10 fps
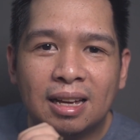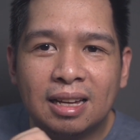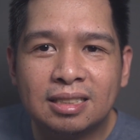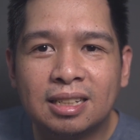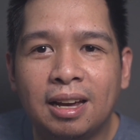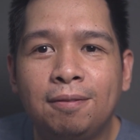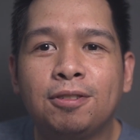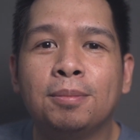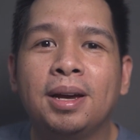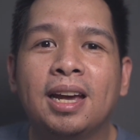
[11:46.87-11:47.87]
aside
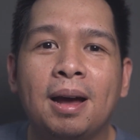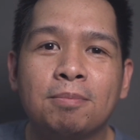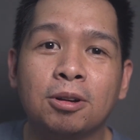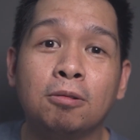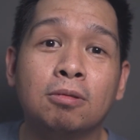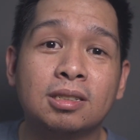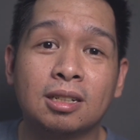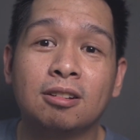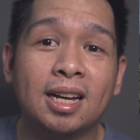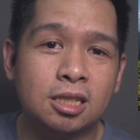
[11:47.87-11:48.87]
from my camera was
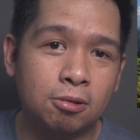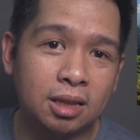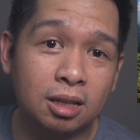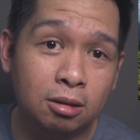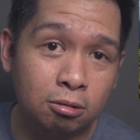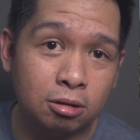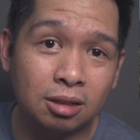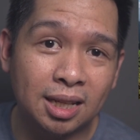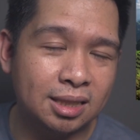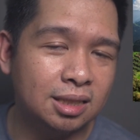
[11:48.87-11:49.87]
a graduated
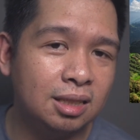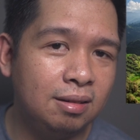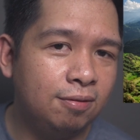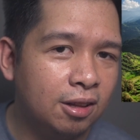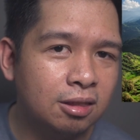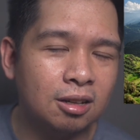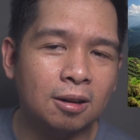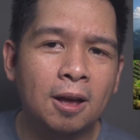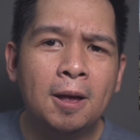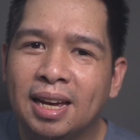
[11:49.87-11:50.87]
neutral density
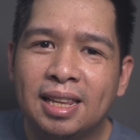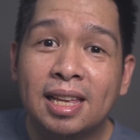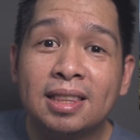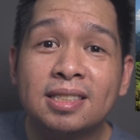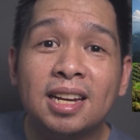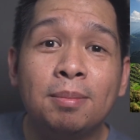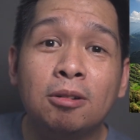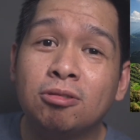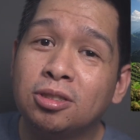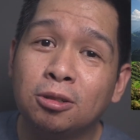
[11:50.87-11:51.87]
filter. And at the time,
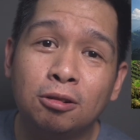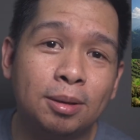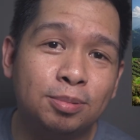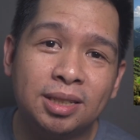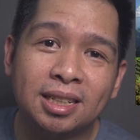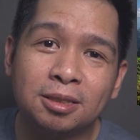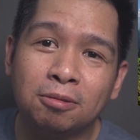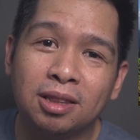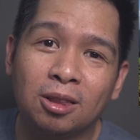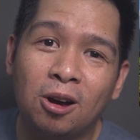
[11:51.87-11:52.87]
I was so obsessed
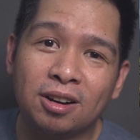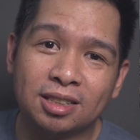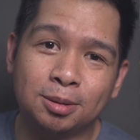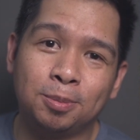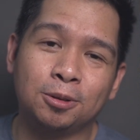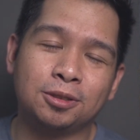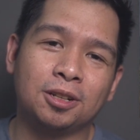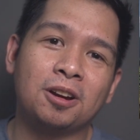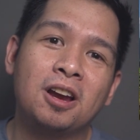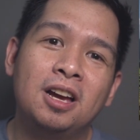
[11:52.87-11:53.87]
with long
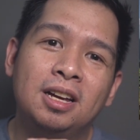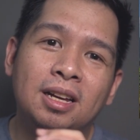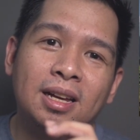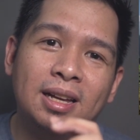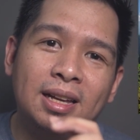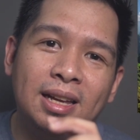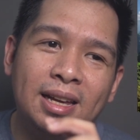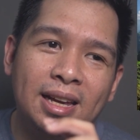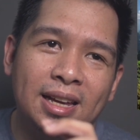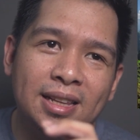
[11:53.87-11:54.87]
exposure.
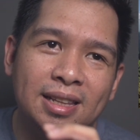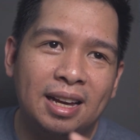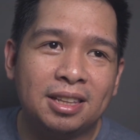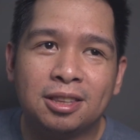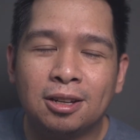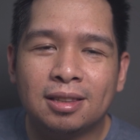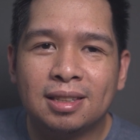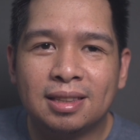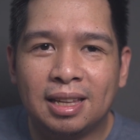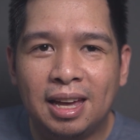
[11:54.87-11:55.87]
And I thought
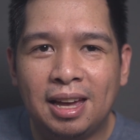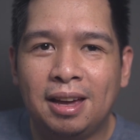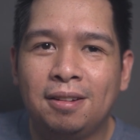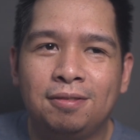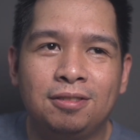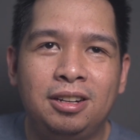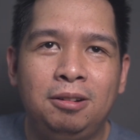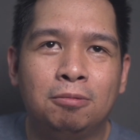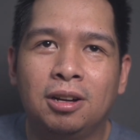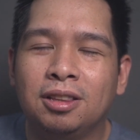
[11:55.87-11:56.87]
that
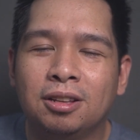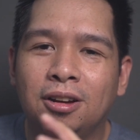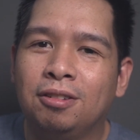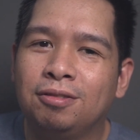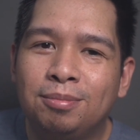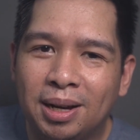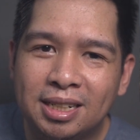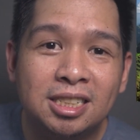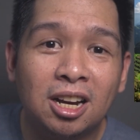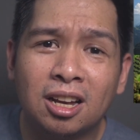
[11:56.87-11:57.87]
every one of
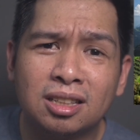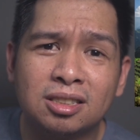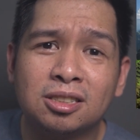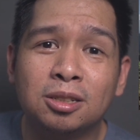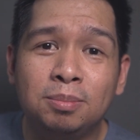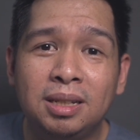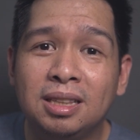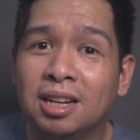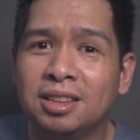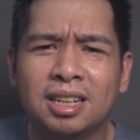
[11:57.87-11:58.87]
my shots should be
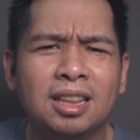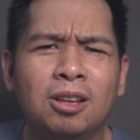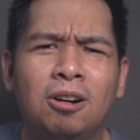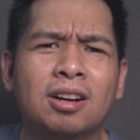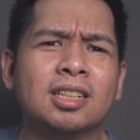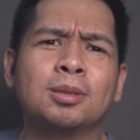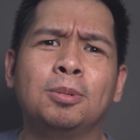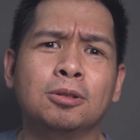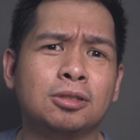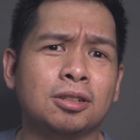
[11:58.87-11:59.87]
done in long
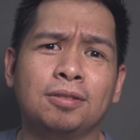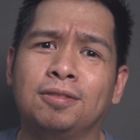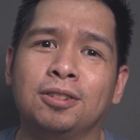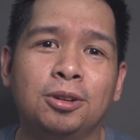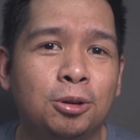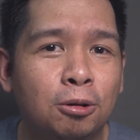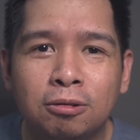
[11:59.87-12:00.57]
exposure for no